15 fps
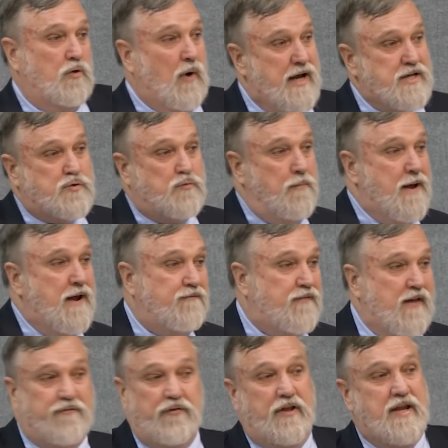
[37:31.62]
Christ remained
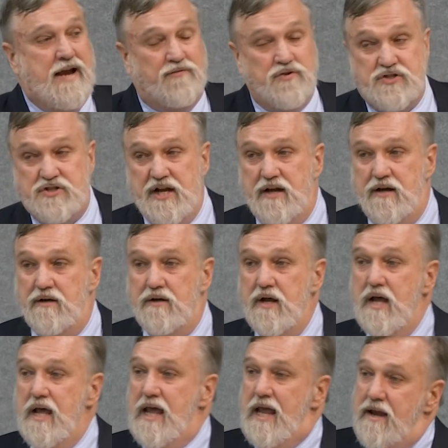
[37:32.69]
faithful. He never sinned.
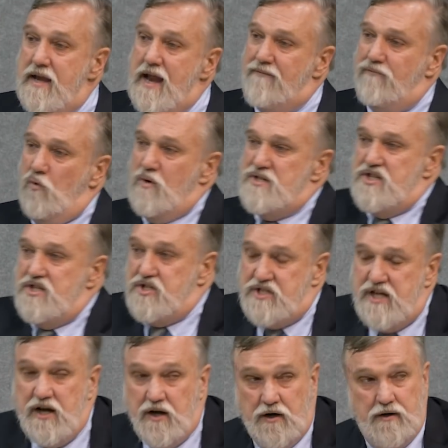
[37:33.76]
He never was a
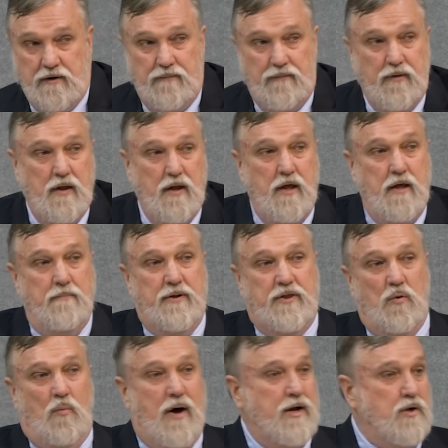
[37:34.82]
sinner.
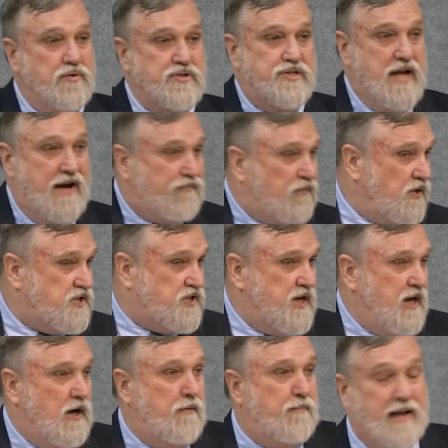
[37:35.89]
But the one who was never a
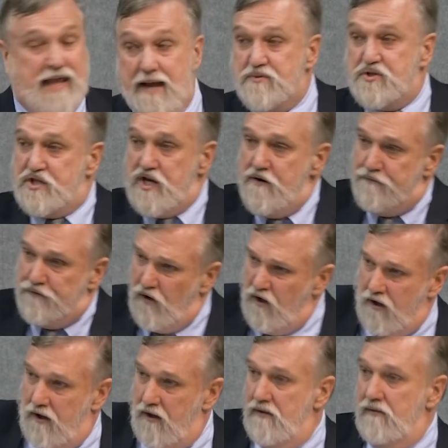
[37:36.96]
sinner became
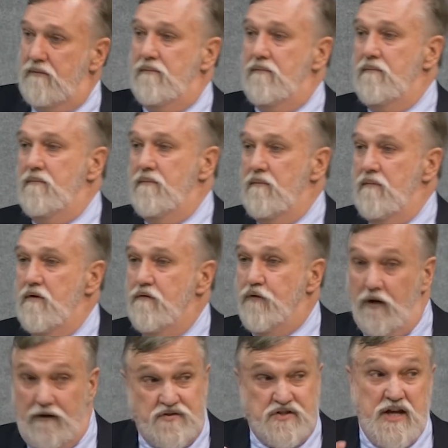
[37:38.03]
sinful,
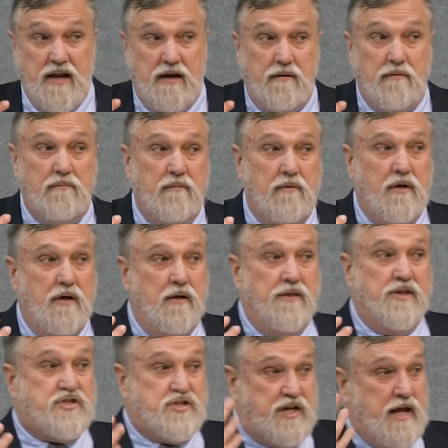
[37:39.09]
full of sin.
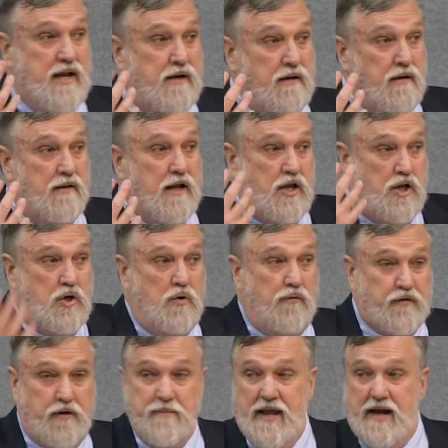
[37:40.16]
The sin that
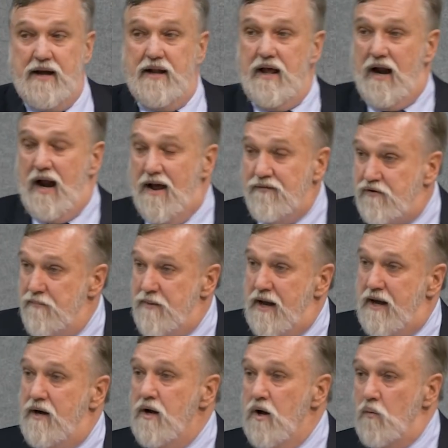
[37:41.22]
you've committed and I've
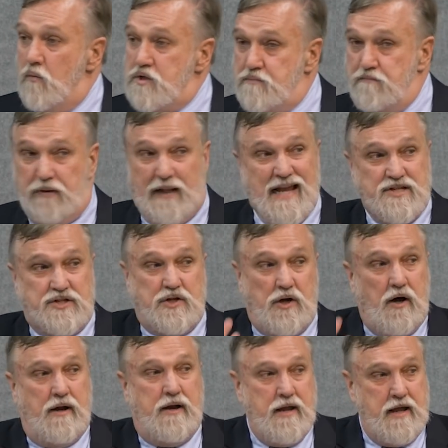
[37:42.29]
committed was placed
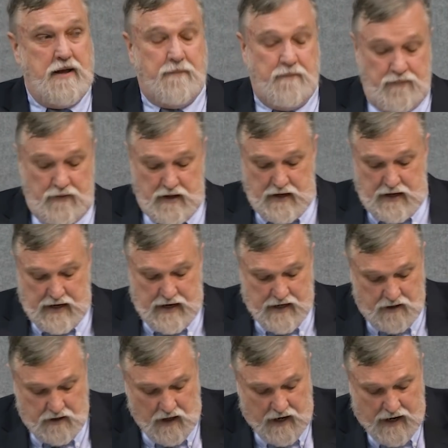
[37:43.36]
on him,
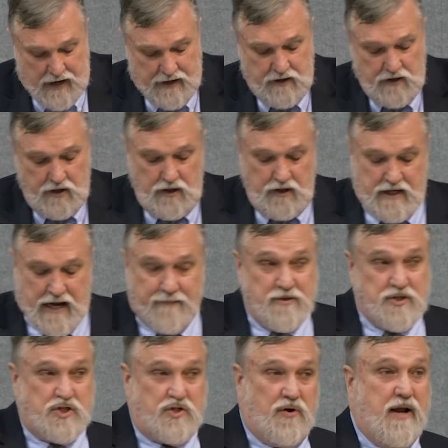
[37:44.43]
and God
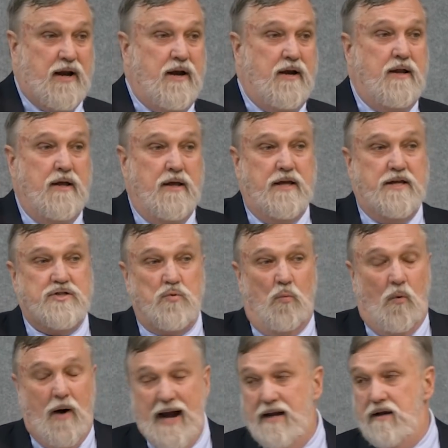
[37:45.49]
demonstrated his
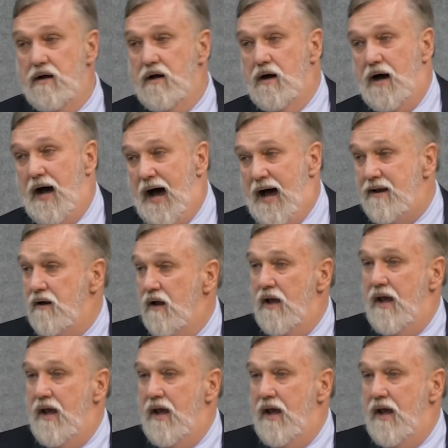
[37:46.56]
white hot